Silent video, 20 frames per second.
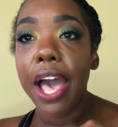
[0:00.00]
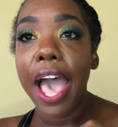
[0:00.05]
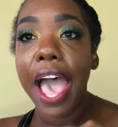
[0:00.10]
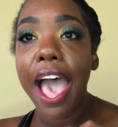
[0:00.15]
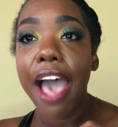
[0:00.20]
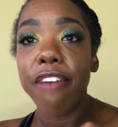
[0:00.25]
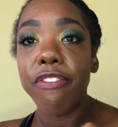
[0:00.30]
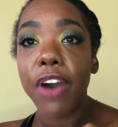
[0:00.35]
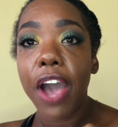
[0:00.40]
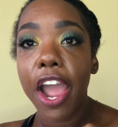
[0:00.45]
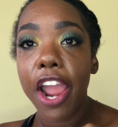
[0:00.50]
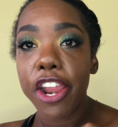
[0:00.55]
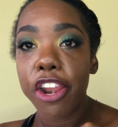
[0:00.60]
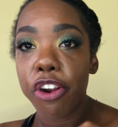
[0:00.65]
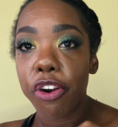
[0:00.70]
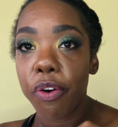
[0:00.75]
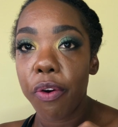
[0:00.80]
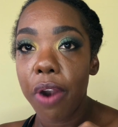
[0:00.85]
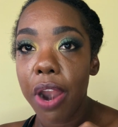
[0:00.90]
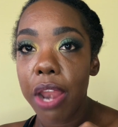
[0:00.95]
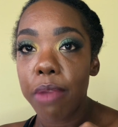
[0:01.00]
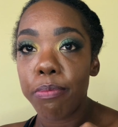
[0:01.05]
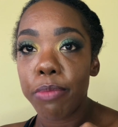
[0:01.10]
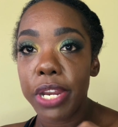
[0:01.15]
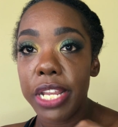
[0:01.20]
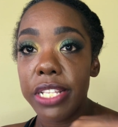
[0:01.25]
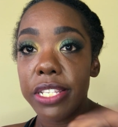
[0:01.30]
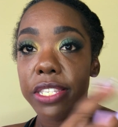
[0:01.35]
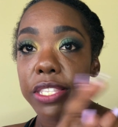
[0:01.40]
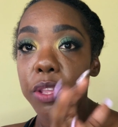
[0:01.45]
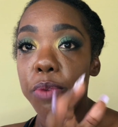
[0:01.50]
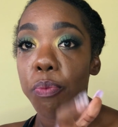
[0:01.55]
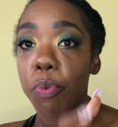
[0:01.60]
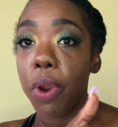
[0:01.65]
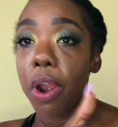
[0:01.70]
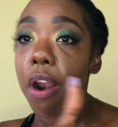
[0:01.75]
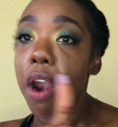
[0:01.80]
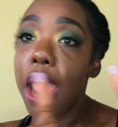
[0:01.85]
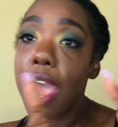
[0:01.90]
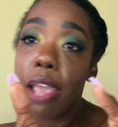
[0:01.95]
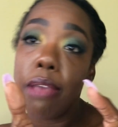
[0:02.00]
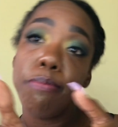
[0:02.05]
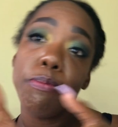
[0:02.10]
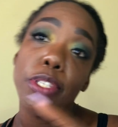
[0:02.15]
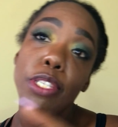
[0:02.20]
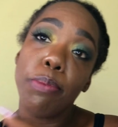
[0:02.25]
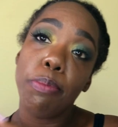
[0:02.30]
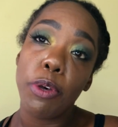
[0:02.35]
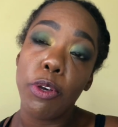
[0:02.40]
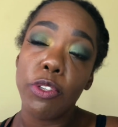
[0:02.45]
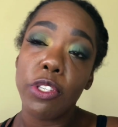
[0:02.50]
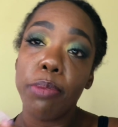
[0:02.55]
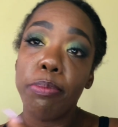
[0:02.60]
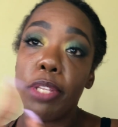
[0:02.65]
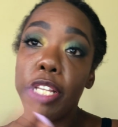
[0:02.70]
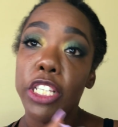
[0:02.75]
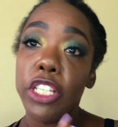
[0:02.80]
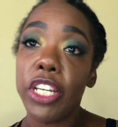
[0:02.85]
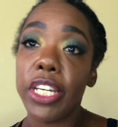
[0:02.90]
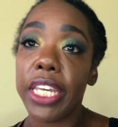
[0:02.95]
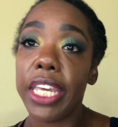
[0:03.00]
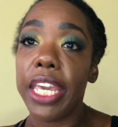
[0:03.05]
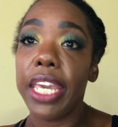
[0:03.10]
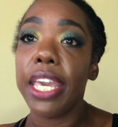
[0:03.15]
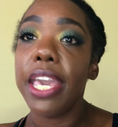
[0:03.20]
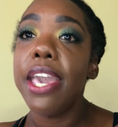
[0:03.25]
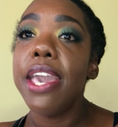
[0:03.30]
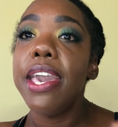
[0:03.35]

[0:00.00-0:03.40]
have higher crime rates than where I'm supposedly looking.